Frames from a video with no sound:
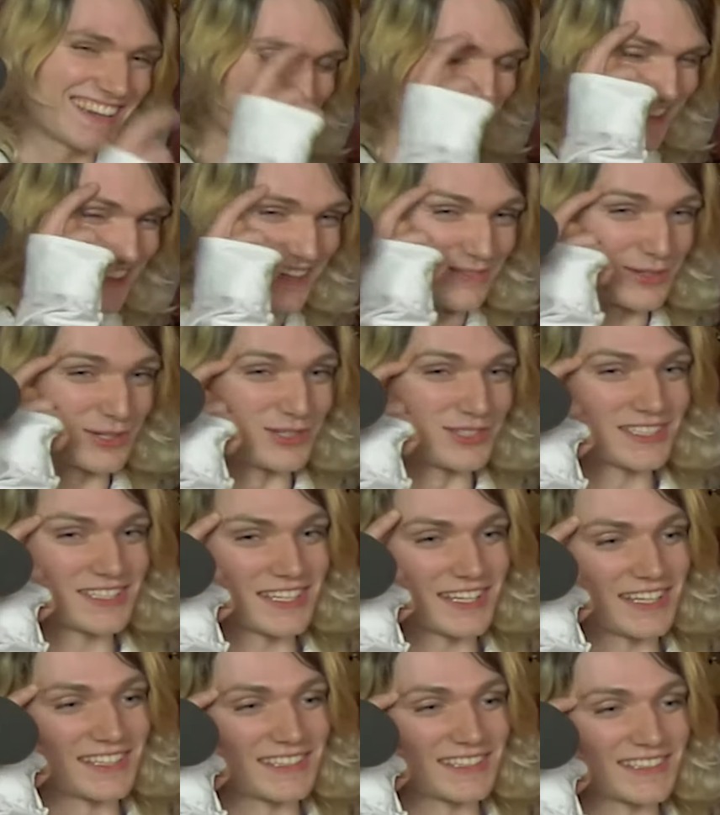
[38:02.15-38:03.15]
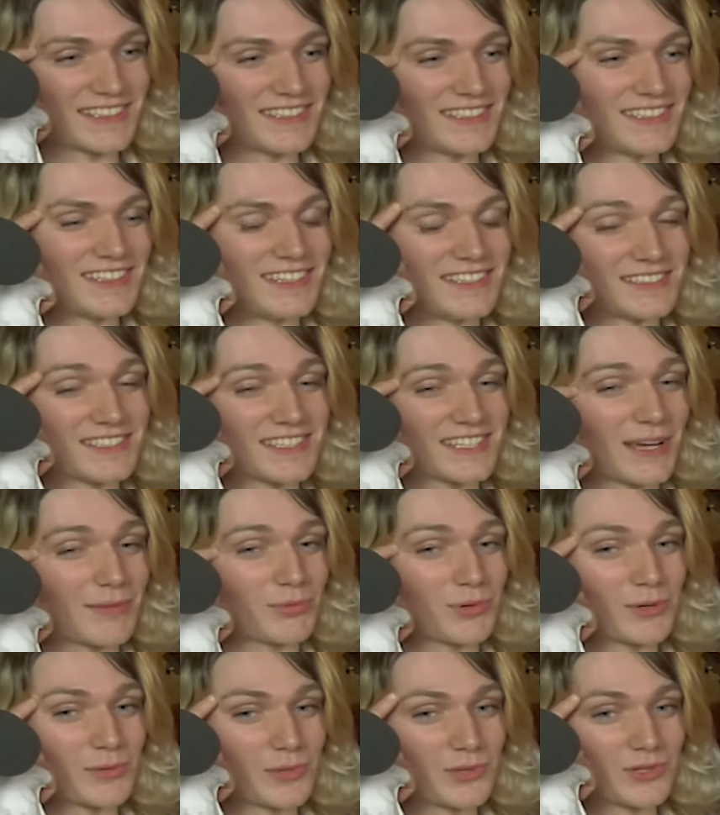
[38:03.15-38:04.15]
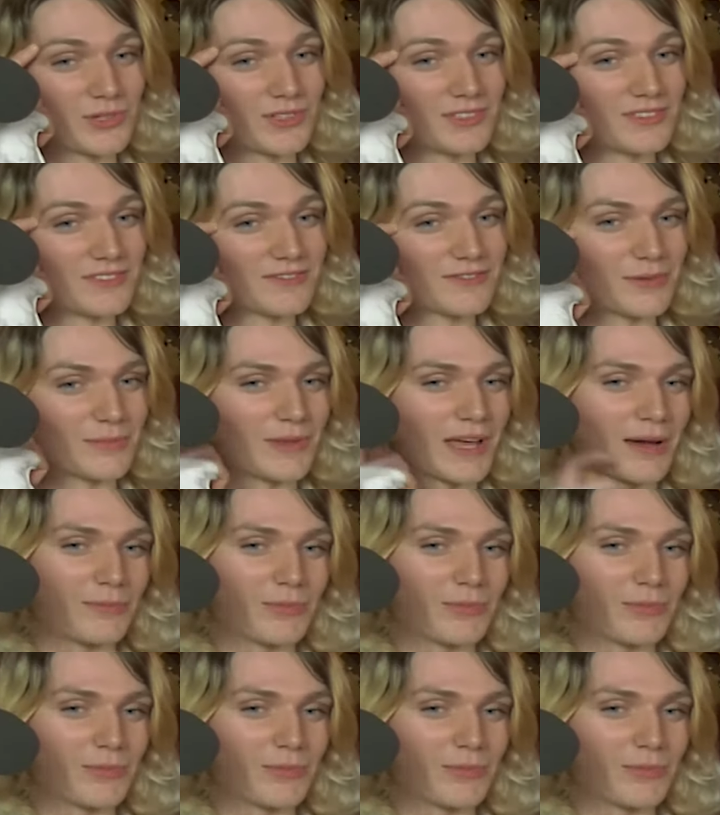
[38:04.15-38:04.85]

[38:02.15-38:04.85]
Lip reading: And then we were just like inseparable from that